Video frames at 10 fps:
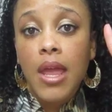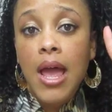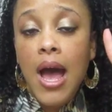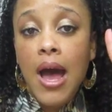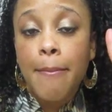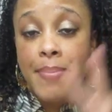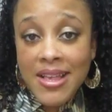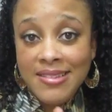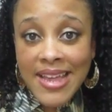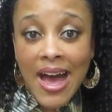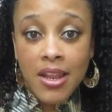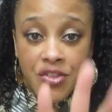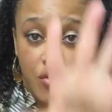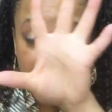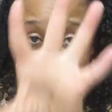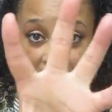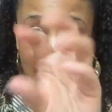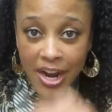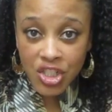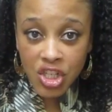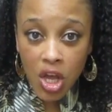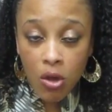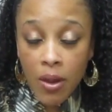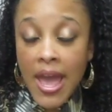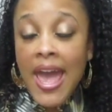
uh, best stylist from that hair show